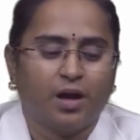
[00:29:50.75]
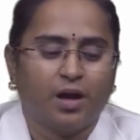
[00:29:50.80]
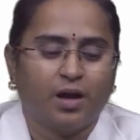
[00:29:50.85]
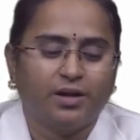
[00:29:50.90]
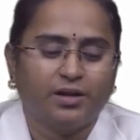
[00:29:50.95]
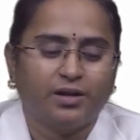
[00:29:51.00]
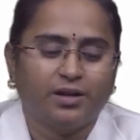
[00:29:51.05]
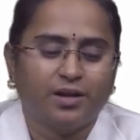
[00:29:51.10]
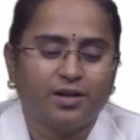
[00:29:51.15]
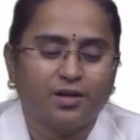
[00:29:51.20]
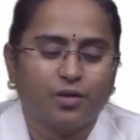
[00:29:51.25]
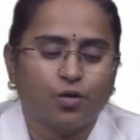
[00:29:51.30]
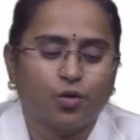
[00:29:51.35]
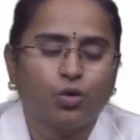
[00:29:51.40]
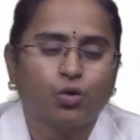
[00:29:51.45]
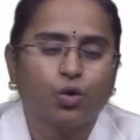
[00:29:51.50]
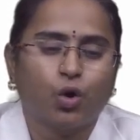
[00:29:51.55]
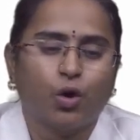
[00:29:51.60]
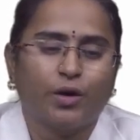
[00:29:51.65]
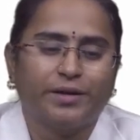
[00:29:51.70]
and it is
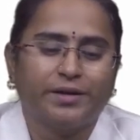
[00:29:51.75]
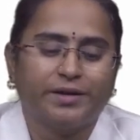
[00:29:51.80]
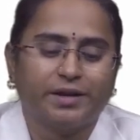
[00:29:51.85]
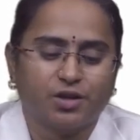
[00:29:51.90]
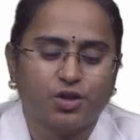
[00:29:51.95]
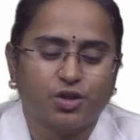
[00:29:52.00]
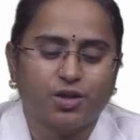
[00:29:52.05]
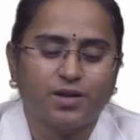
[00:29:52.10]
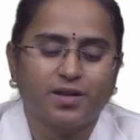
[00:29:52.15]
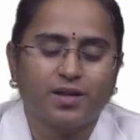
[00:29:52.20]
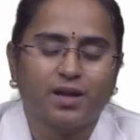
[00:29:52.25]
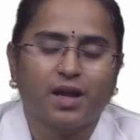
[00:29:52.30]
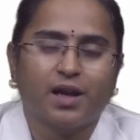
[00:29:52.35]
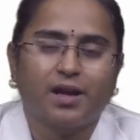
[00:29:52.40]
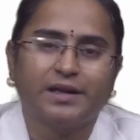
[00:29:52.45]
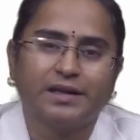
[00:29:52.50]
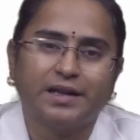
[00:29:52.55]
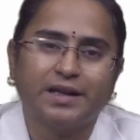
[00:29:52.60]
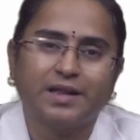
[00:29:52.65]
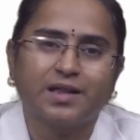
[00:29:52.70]
not contagious
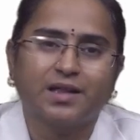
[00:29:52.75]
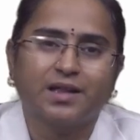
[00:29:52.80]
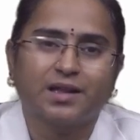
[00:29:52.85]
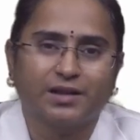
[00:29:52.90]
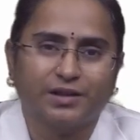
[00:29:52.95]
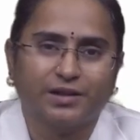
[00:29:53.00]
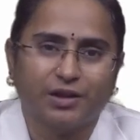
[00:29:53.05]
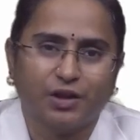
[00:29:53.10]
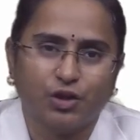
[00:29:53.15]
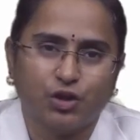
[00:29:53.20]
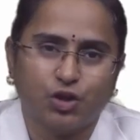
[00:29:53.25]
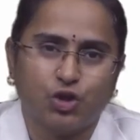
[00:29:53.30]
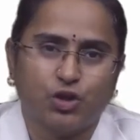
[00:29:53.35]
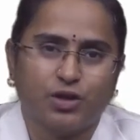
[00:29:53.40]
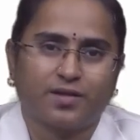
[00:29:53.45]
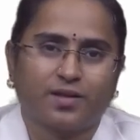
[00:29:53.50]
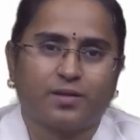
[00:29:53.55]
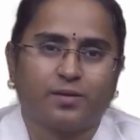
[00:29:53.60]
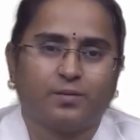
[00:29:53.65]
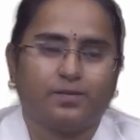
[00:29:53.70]
and it is
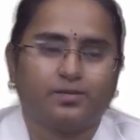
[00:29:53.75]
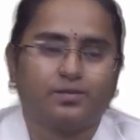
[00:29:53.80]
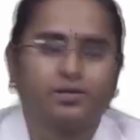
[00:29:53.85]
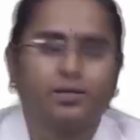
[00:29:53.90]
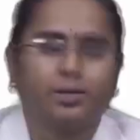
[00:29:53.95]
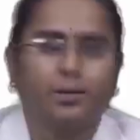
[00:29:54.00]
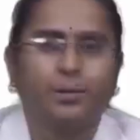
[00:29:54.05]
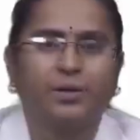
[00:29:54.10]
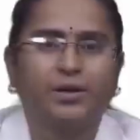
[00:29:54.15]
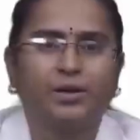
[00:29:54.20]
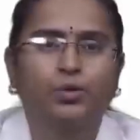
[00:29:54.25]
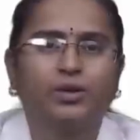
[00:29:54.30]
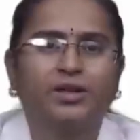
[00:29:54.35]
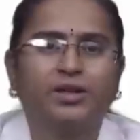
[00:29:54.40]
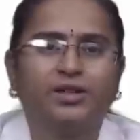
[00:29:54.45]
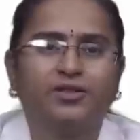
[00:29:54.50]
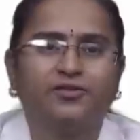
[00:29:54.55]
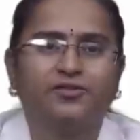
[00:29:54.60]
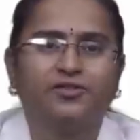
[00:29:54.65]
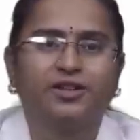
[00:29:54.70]
contagious. And coming to
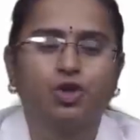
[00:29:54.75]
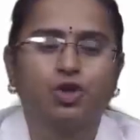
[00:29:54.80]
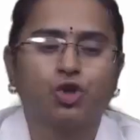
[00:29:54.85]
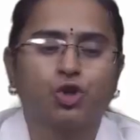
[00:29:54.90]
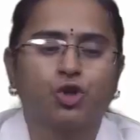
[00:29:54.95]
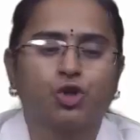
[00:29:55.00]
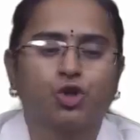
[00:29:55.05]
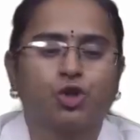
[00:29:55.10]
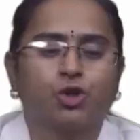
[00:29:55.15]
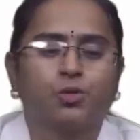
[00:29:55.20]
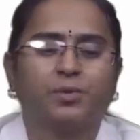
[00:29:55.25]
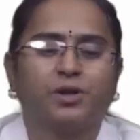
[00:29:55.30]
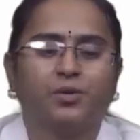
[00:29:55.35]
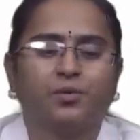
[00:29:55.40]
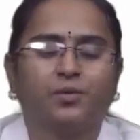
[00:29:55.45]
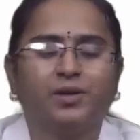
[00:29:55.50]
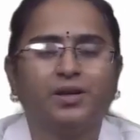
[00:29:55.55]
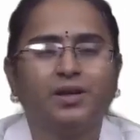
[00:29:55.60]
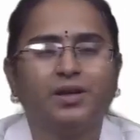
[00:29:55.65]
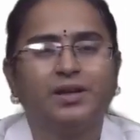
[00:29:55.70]
the differentiation
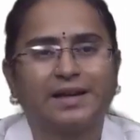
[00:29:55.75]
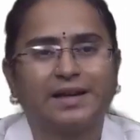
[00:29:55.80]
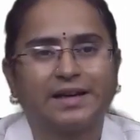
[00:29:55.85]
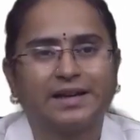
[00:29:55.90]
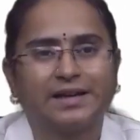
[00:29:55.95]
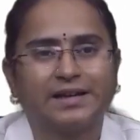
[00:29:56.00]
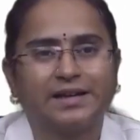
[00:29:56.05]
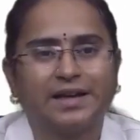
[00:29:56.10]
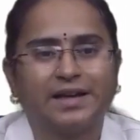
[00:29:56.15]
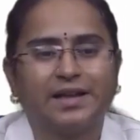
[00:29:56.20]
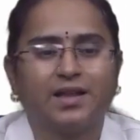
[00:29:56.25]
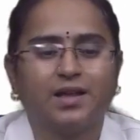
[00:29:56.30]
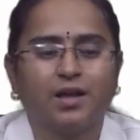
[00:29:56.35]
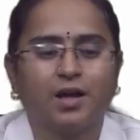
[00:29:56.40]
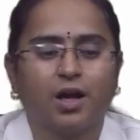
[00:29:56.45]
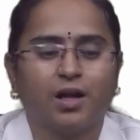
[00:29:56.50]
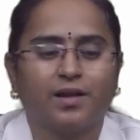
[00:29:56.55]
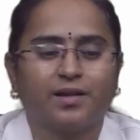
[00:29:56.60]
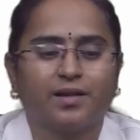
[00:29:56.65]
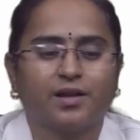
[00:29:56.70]
between
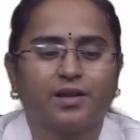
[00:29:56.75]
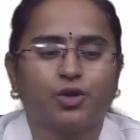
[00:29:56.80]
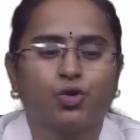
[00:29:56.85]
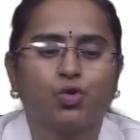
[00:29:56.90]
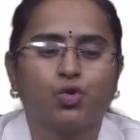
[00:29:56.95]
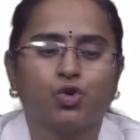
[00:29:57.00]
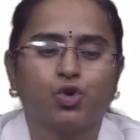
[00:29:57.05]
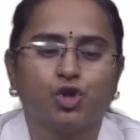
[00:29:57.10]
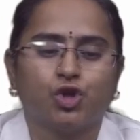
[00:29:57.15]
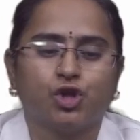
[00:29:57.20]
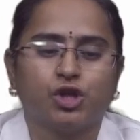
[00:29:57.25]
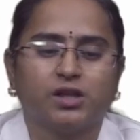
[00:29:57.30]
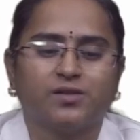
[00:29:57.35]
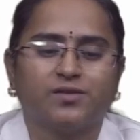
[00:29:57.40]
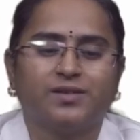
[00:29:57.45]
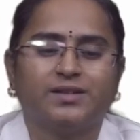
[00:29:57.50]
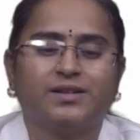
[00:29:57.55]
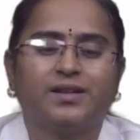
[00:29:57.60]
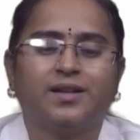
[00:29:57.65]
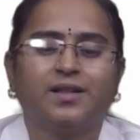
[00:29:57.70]
necrotizing ulcerative
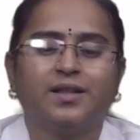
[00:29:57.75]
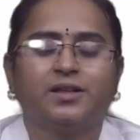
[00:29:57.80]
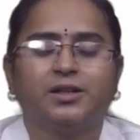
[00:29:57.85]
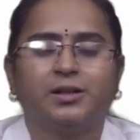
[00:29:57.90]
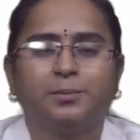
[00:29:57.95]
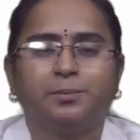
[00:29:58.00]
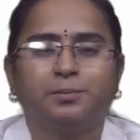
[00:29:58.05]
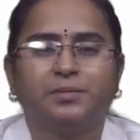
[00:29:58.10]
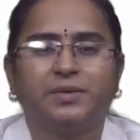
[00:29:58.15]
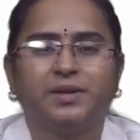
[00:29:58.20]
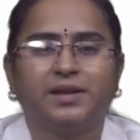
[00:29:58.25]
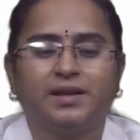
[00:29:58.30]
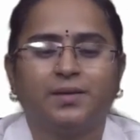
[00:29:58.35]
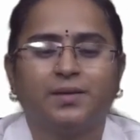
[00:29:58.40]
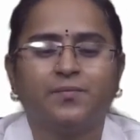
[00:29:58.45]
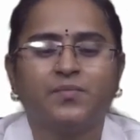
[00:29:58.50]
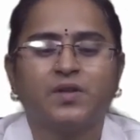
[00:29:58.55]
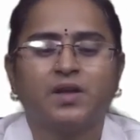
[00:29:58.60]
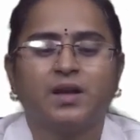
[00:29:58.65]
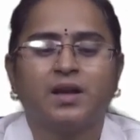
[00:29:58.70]
gingivitis,
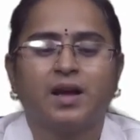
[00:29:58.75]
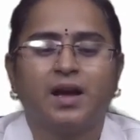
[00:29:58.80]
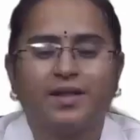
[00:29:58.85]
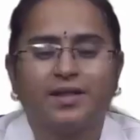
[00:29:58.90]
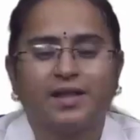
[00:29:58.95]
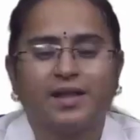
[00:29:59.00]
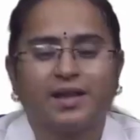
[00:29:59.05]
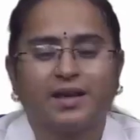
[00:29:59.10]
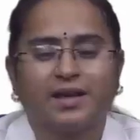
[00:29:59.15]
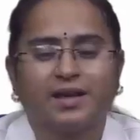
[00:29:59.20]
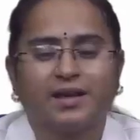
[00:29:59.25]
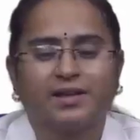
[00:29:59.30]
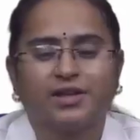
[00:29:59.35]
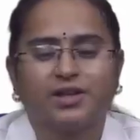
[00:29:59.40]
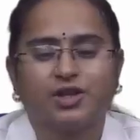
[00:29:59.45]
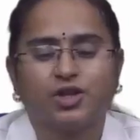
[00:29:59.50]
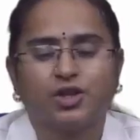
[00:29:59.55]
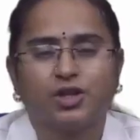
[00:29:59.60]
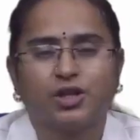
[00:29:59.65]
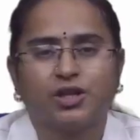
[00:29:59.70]
diphtheria and
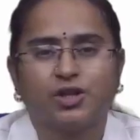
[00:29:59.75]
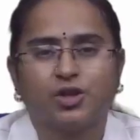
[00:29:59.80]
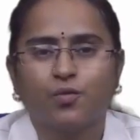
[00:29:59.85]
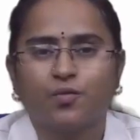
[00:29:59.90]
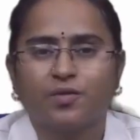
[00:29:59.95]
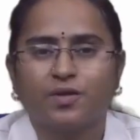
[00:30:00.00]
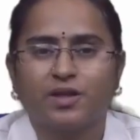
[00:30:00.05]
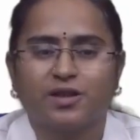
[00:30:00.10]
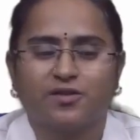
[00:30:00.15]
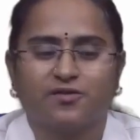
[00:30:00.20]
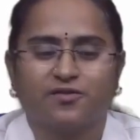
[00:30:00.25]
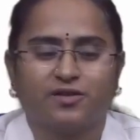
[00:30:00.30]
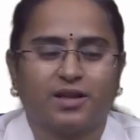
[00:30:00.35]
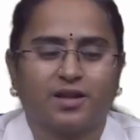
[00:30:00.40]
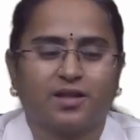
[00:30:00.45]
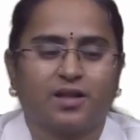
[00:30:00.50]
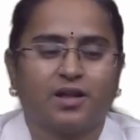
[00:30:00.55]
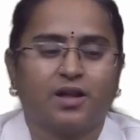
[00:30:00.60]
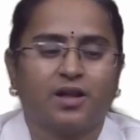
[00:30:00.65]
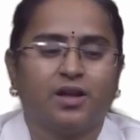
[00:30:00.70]
secondary stage of
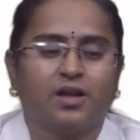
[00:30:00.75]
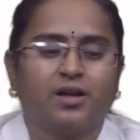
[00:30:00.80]
syphilis.